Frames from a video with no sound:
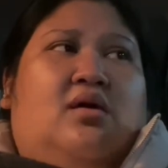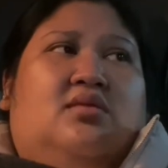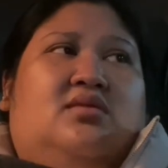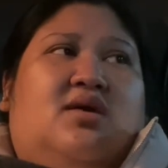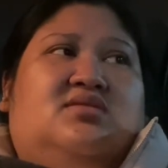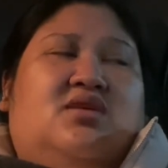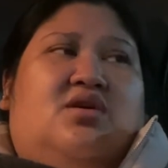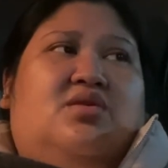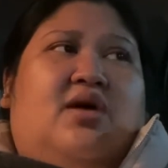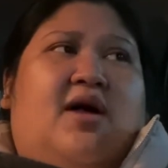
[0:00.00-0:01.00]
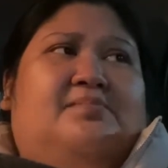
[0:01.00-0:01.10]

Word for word: They tell you that